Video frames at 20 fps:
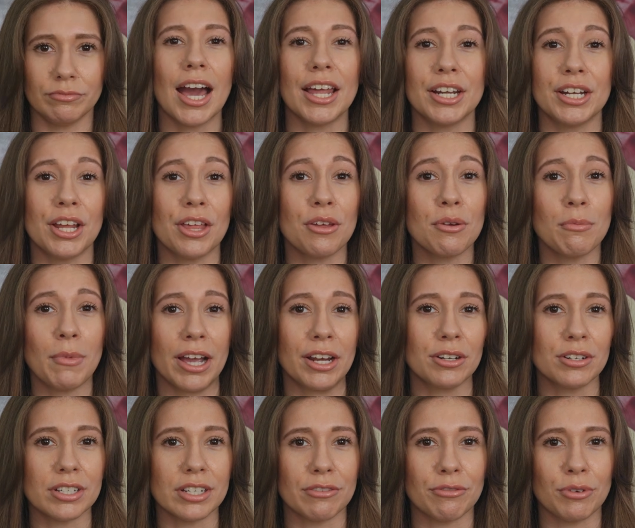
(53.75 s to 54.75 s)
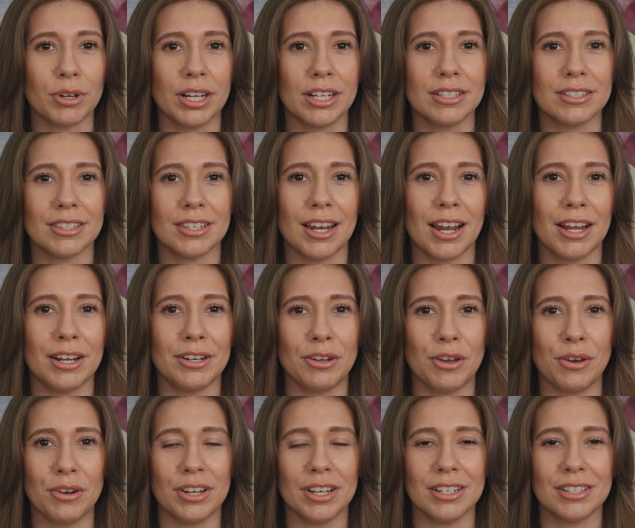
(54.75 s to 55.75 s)
And another minor difference that I
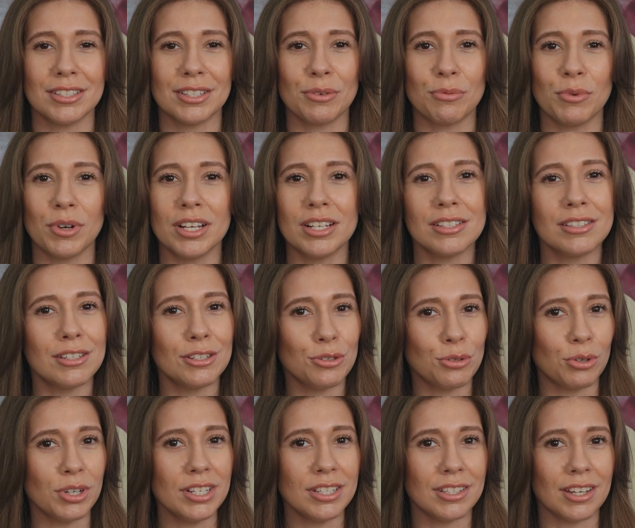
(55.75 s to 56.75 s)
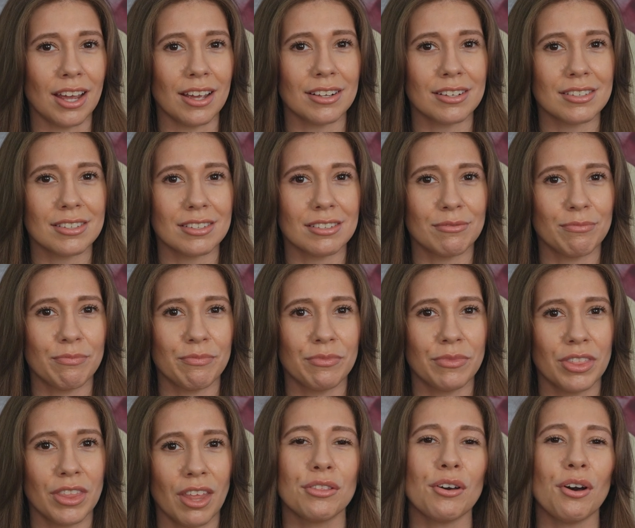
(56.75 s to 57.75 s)
noticed was the joysticks.
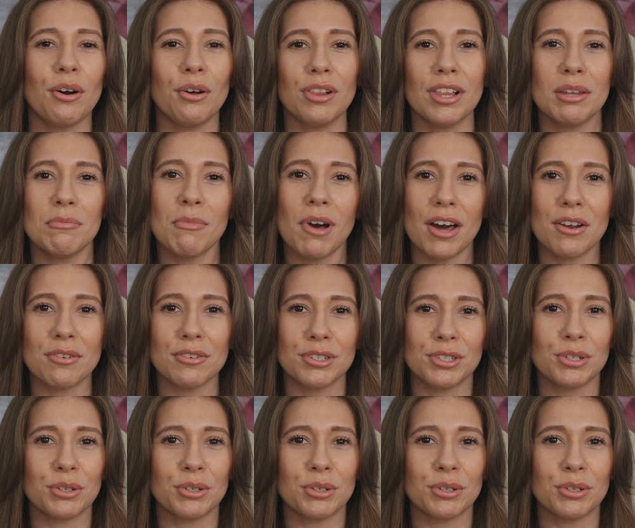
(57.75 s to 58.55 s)
The OLED model's